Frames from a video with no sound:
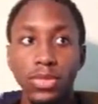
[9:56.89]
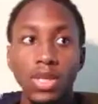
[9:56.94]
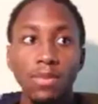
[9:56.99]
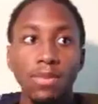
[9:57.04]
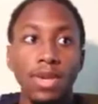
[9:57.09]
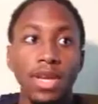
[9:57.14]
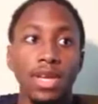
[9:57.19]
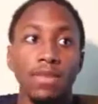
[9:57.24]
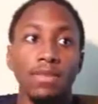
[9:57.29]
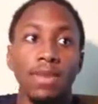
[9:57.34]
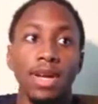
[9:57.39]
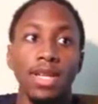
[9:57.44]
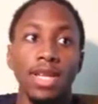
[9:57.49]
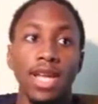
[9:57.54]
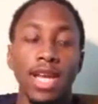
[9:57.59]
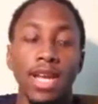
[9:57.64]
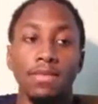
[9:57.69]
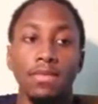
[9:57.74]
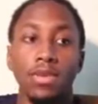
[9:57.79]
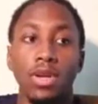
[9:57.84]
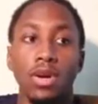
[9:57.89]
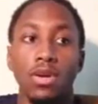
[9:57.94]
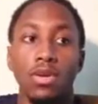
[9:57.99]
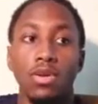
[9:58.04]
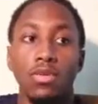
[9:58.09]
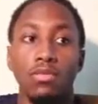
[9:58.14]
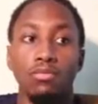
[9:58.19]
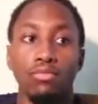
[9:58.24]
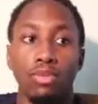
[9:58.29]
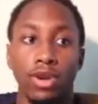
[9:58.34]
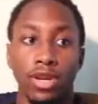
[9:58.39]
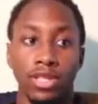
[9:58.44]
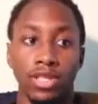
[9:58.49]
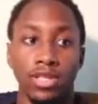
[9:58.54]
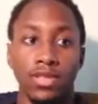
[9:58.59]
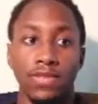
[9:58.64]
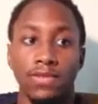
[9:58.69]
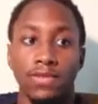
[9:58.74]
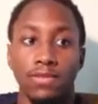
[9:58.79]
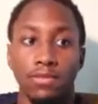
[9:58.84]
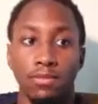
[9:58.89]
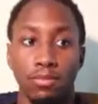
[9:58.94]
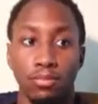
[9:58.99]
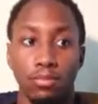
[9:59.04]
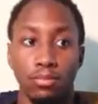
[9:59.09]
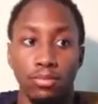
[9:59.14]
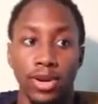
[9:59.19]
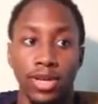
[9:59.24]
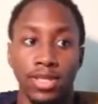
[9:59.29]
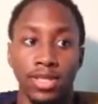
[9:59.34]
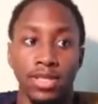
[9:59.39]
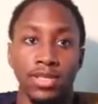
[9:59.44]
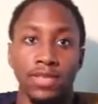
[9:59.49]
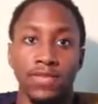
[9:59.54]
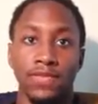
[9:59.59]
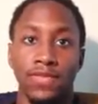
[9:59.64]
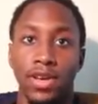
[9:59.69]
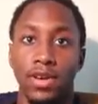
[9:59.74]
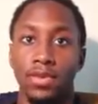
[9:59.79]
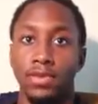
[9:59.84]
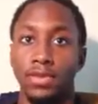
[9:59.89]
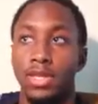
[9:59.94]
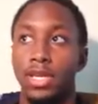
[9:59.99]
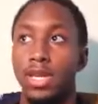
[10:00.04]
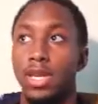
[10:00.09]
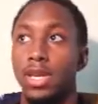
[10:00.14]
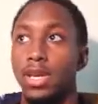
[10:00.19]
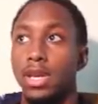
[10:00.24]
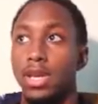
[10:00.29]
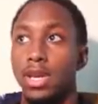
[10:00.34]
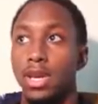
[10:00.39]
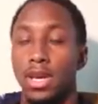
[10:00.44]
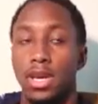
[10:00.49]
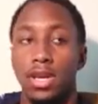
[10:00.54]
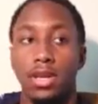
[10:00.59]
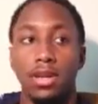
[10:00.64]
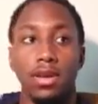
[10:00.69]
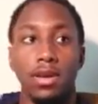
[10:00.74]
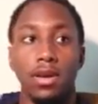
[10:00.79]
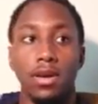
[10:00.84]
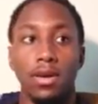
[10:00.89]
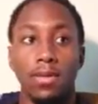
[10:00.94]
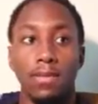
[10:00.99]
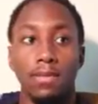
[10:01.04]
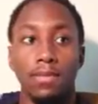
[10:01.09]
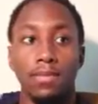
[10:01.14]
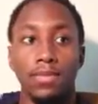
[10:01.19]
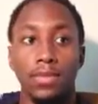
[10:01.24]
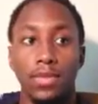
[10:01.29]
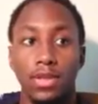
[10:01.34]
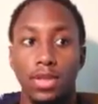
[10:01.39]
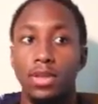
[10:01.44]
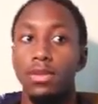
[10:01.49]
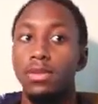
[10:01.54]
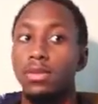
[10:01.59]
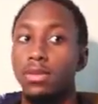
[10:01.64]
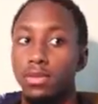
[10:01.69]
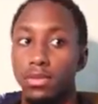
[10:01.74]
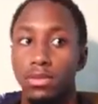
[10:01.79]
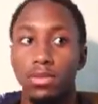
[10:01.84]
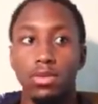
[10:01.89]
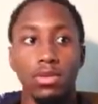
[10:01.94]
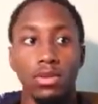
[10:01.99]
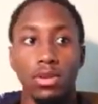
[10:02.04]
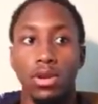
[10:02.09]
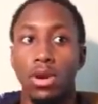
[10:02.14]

making my name known, presence presence felt, and um, you